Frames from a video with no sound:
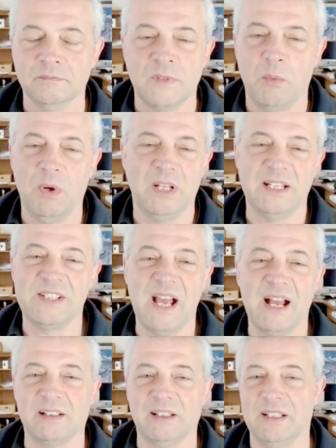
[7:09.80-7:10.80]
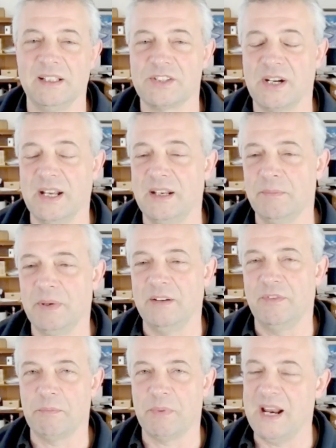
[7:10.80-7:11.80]
well, exactly. That's right. But if
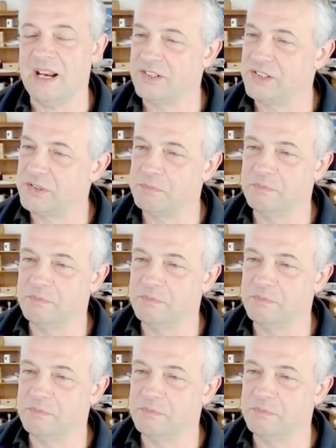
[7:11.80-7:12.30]
it breaks,